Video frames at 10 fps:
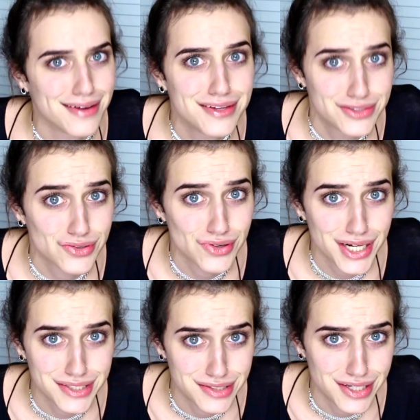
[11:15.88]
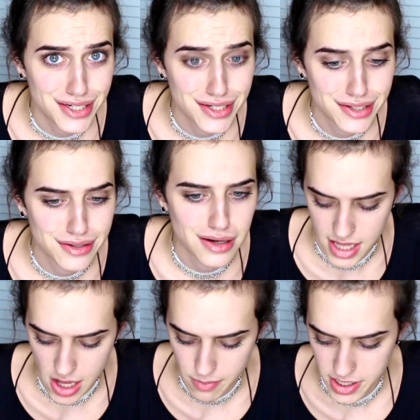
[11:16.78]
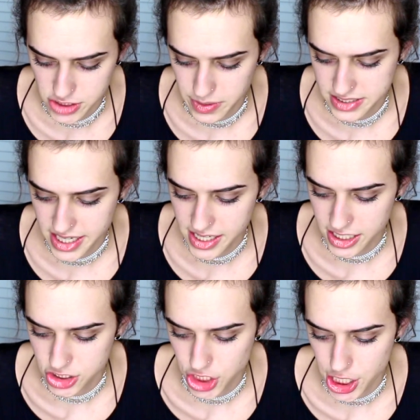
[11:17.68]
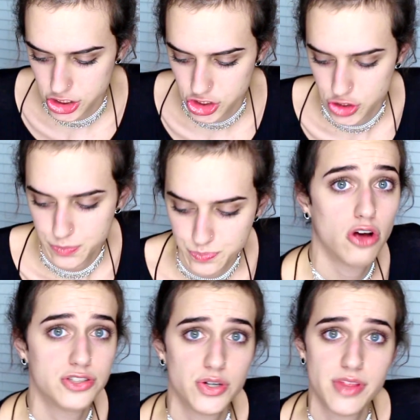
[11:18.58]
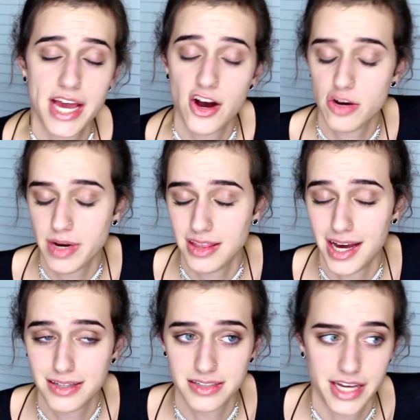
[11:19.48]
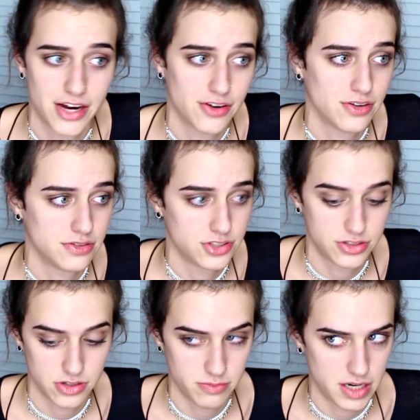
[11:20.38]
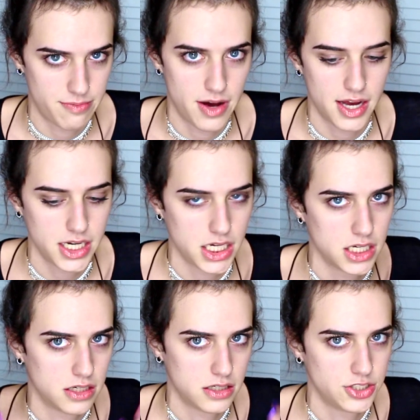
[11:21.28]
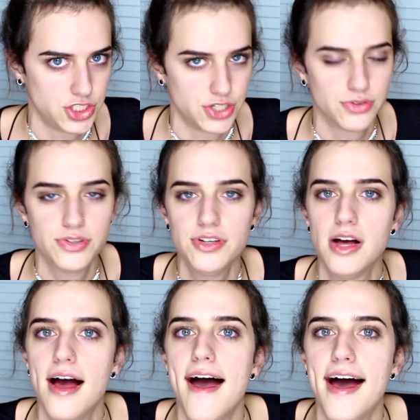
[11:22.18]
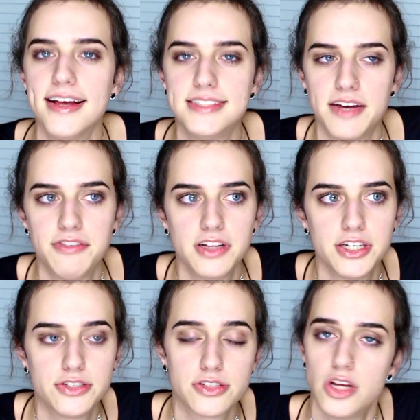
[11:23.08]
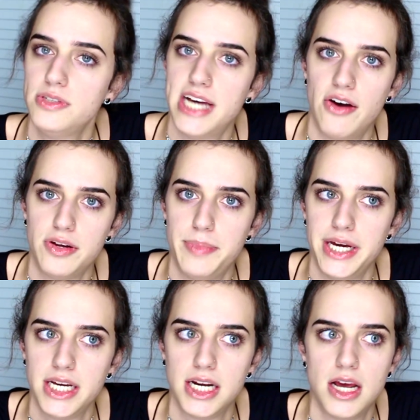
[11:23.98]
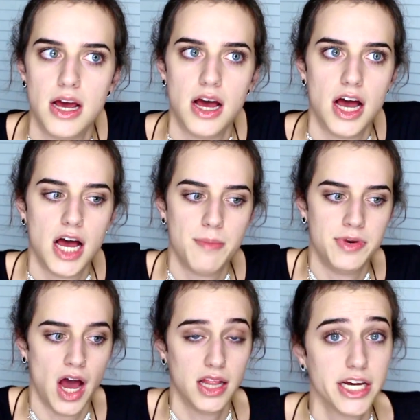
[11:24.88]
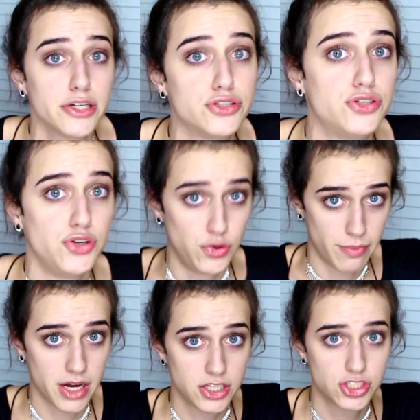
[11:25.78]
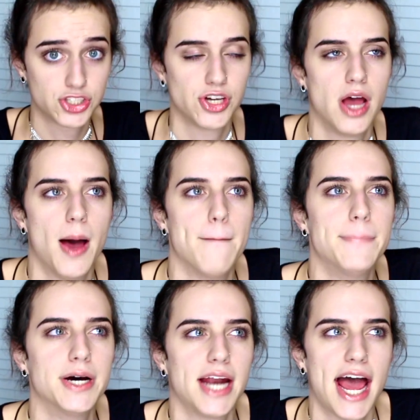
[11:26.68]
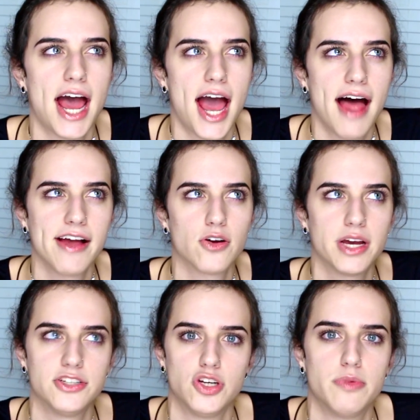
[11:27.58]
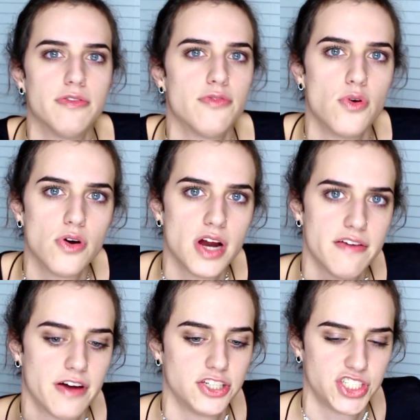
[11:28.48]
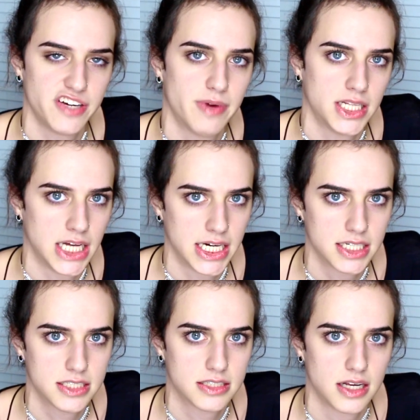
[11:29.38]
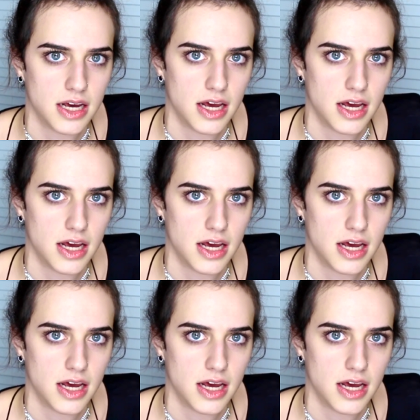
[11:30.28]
it's crazy how much my skin has changed. Also, the hair on my legs and the hair just on my body in general has definitely slowed down a bit. Not like too much, but like, okay, so before if I shaved my legs,